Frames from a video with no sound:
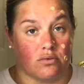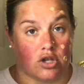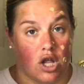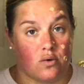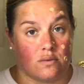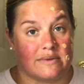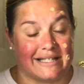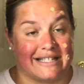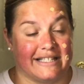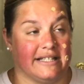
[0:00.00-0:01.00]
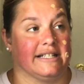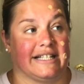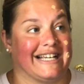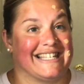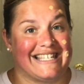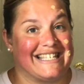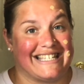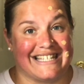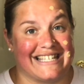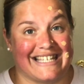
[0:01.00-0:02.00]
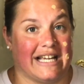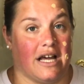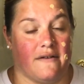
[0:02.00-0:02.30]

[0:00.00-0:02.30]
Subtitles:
glow consistency